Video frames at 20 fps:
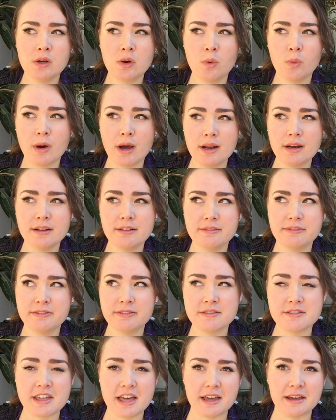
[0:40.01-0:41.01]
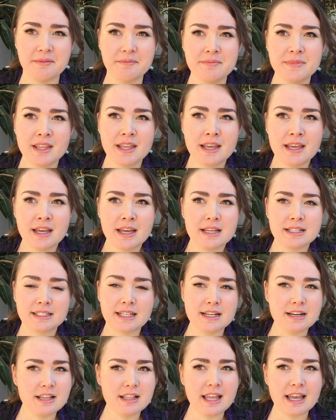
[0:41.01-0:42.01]
one of them, it's
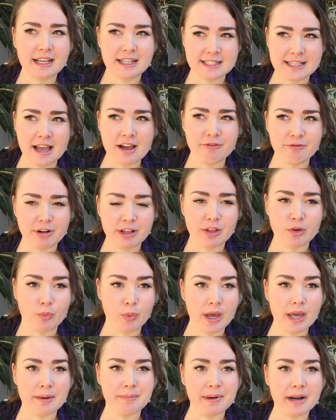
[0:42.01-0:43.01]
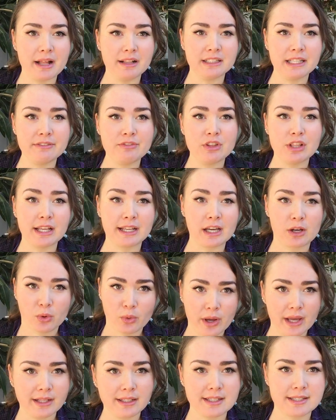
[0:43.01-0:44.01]
gonna like sound really weird, but I'll give you like a
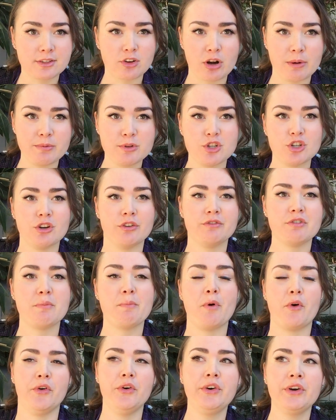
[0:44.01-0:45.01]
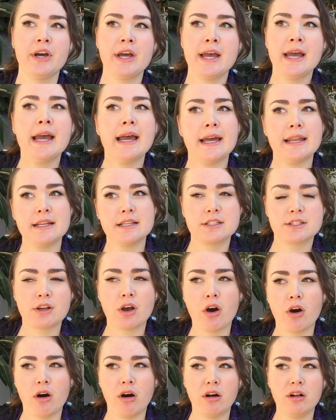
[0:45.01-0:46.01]
quick description of the book. It is
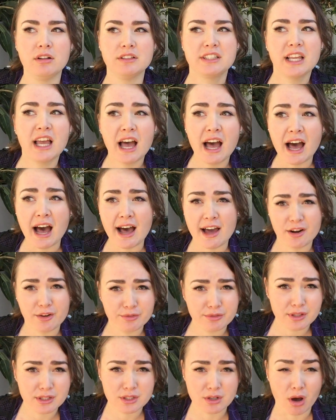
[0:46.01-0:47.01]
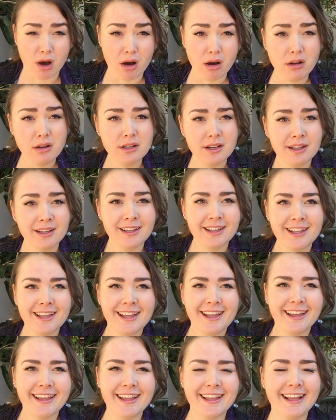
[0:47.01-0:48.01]
called Heart of the Dog,
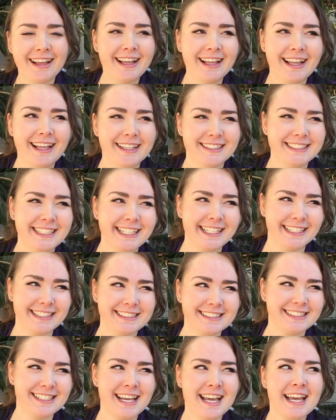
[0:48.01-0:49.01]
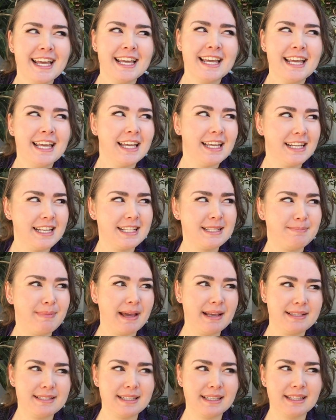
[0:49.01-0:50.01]
and it is
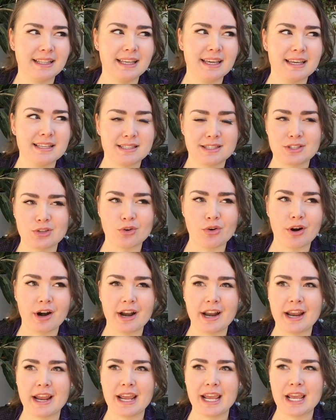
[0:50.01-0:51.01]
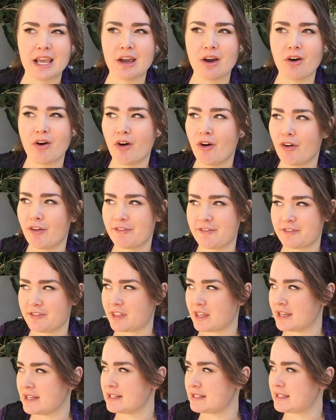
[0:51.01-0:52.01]
basically a story of
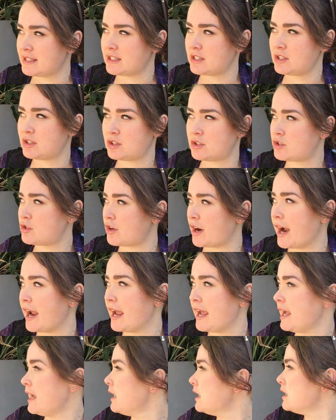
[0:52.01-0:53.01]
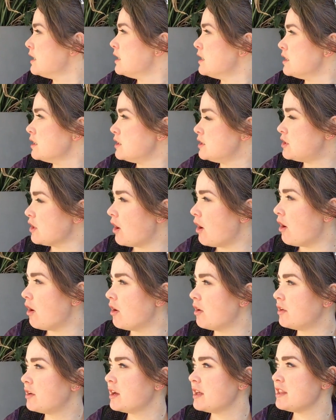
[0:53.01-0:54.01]
this stray
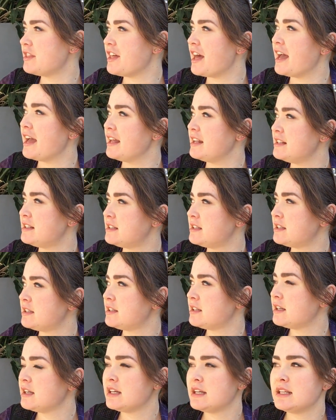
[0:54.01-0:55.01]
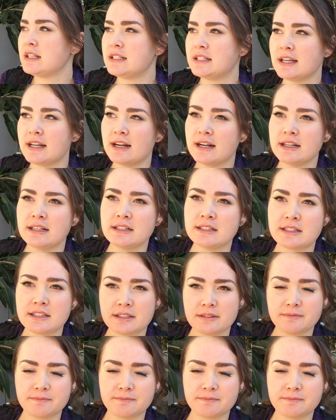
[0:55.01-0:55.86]
dog that didn't